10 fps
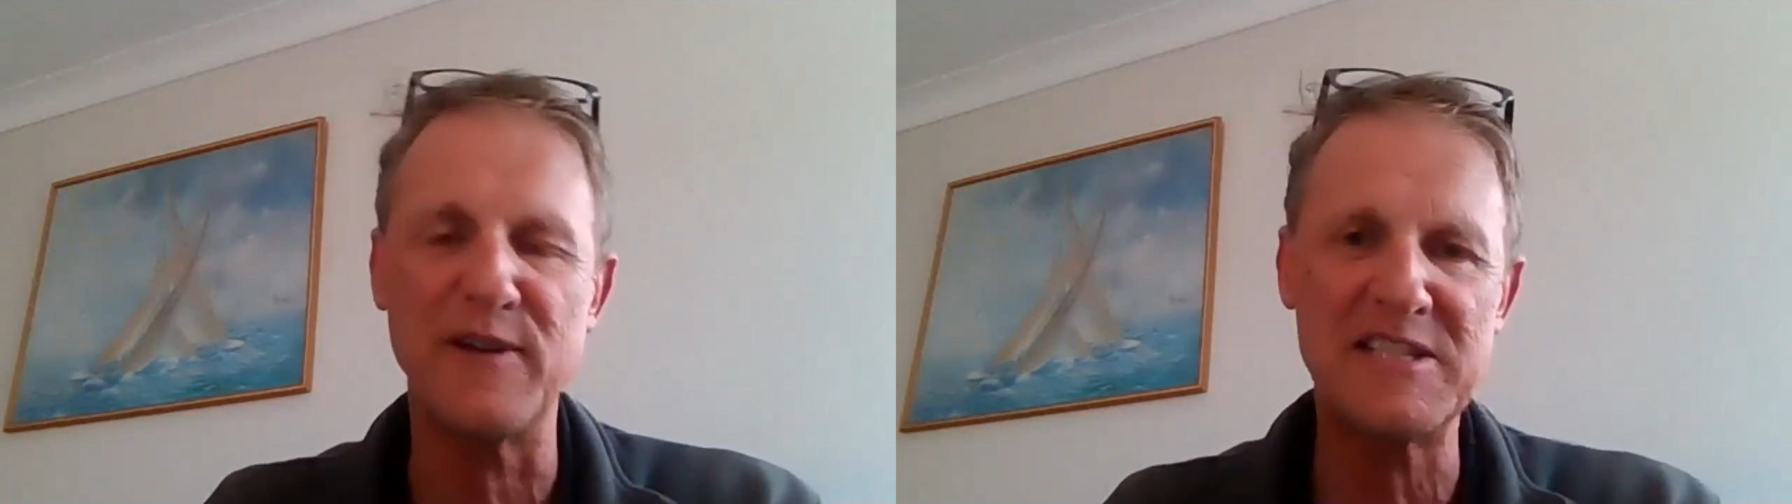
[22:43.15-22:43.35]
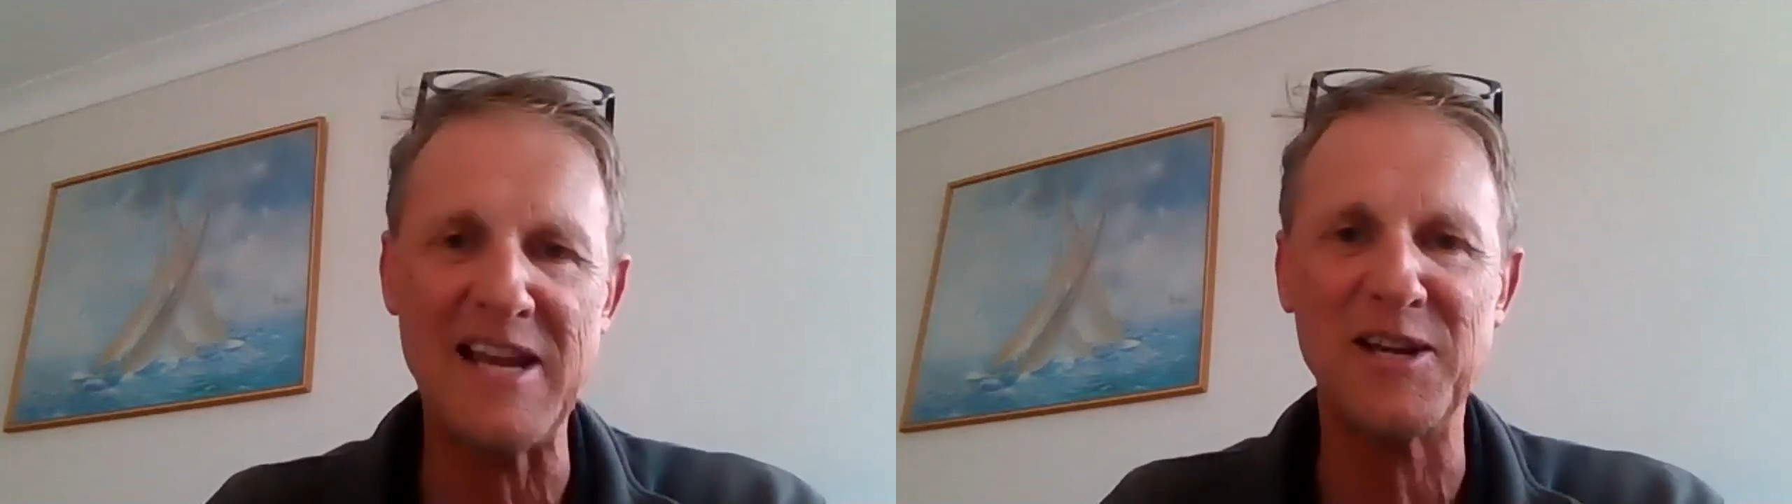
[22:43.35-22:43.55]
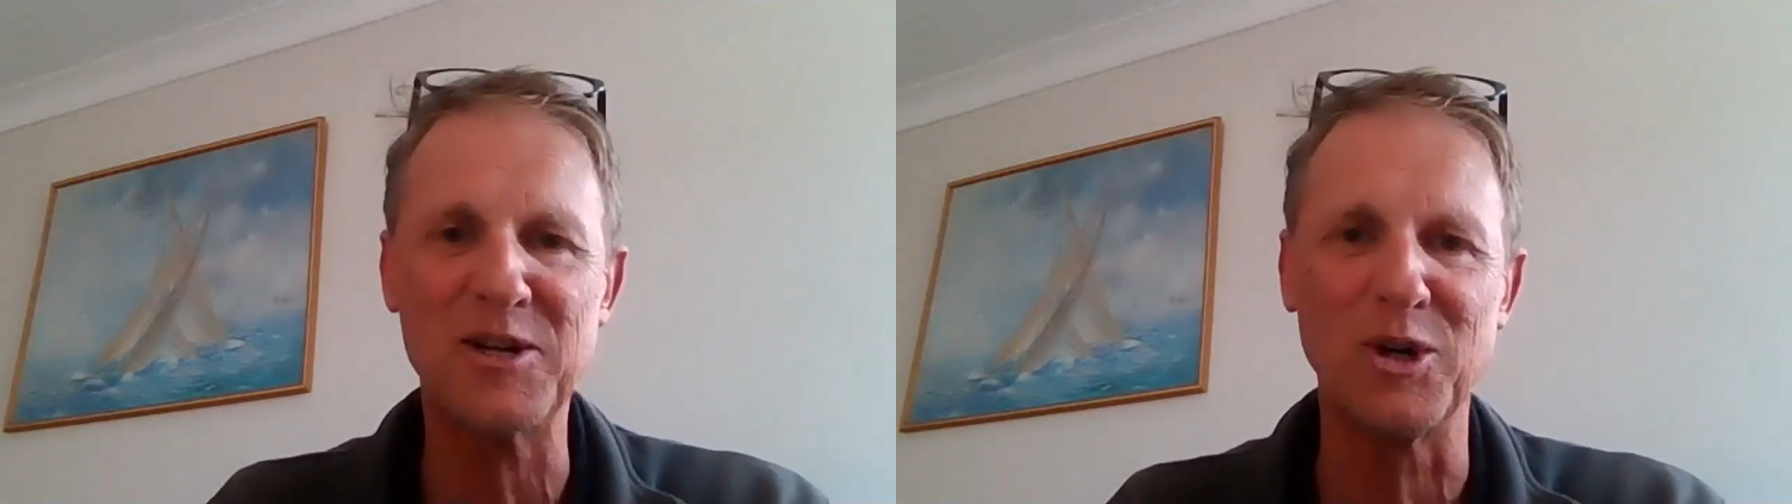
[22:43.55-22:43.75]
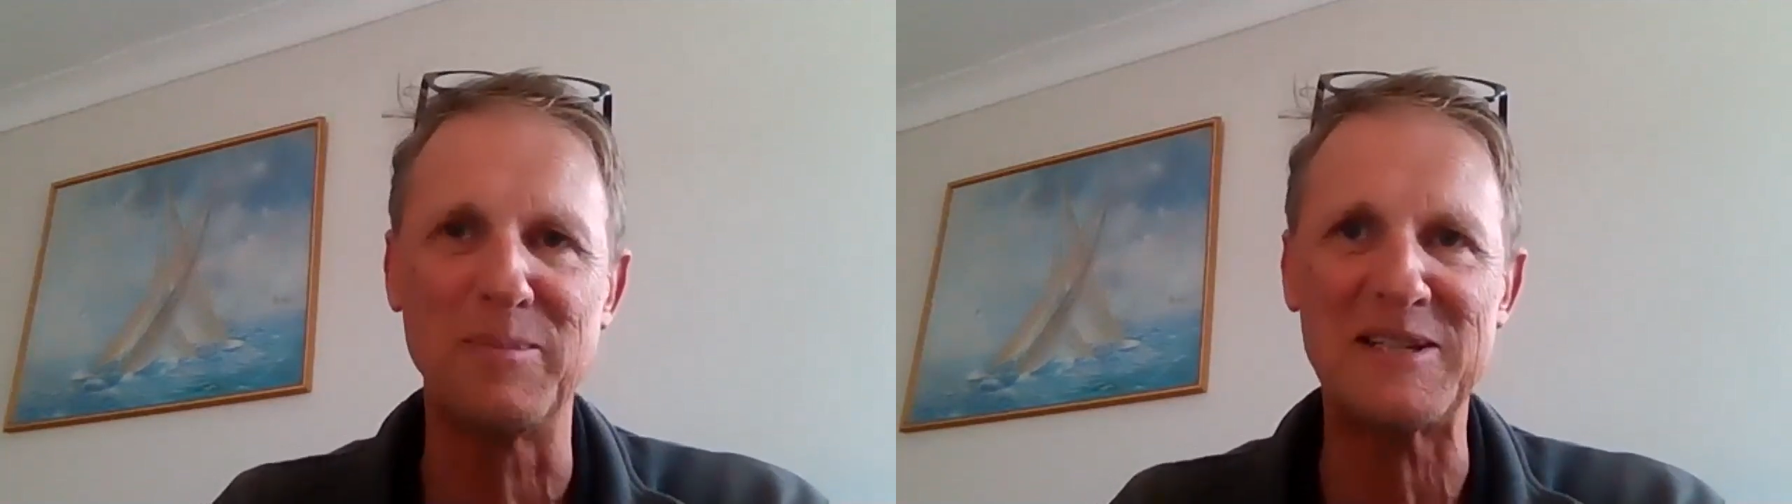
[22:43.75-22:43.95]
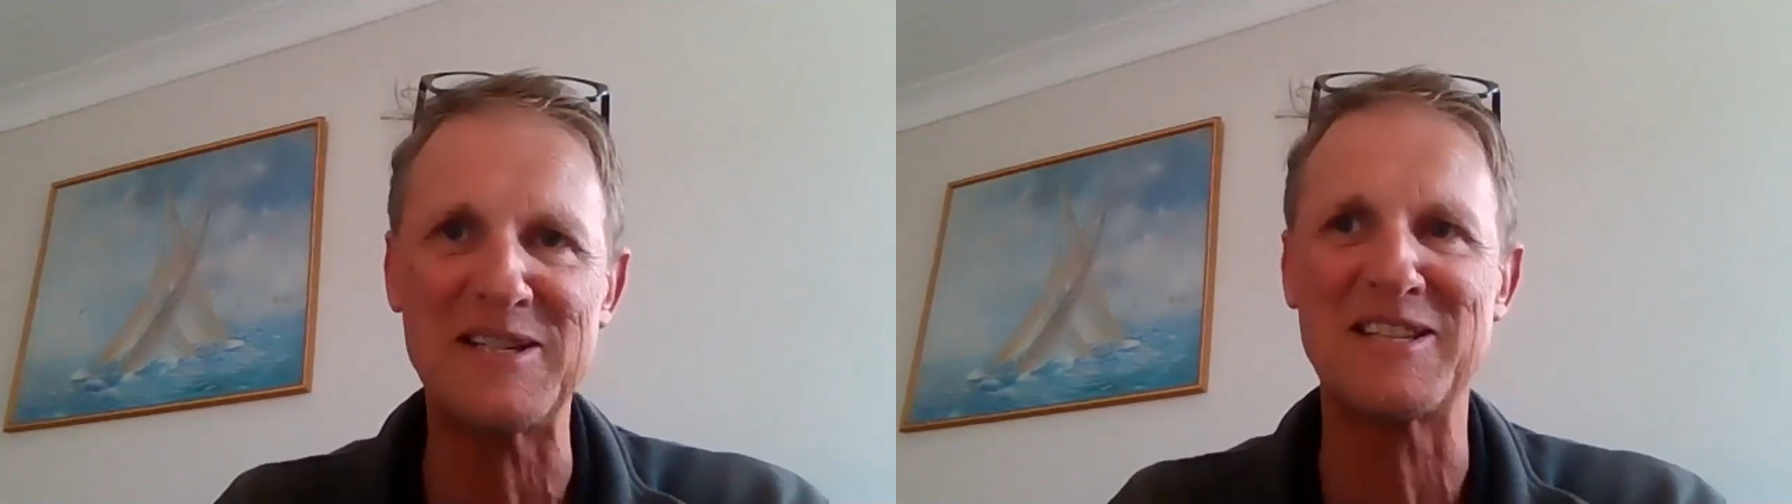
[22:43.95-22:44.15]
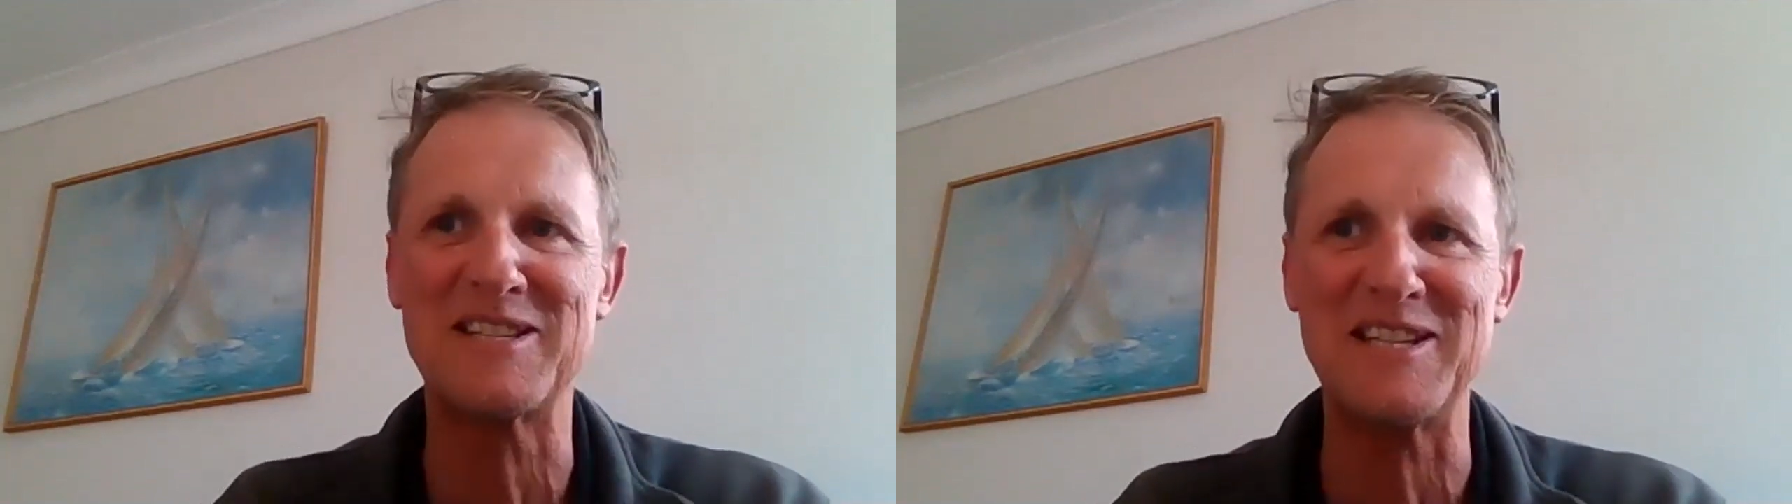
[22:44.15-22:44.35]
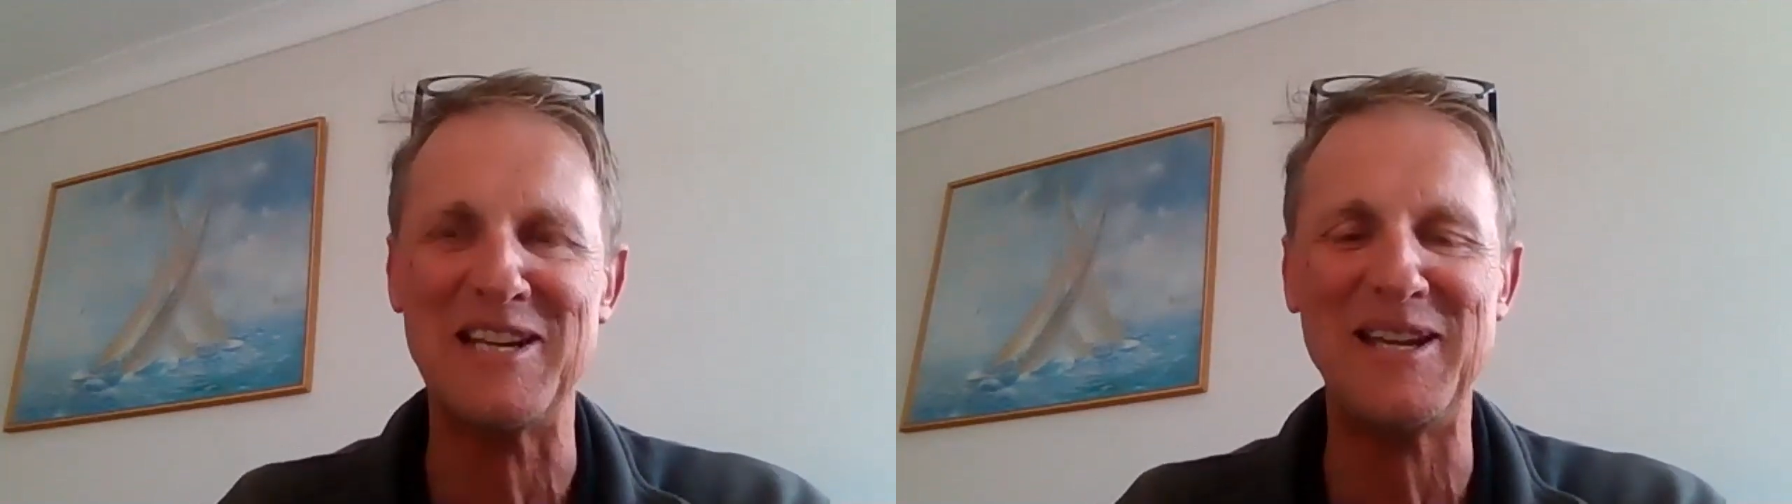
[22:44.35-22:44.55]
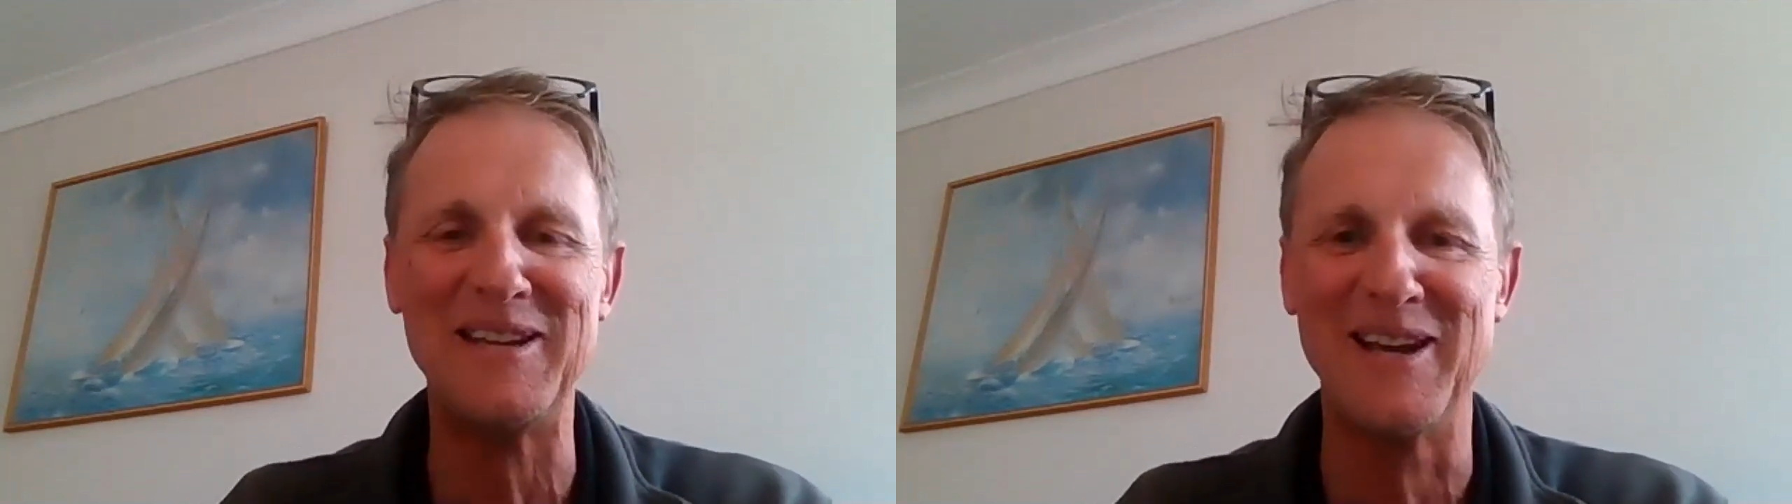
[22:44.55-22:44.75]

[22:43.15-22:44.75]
technical, but just to see,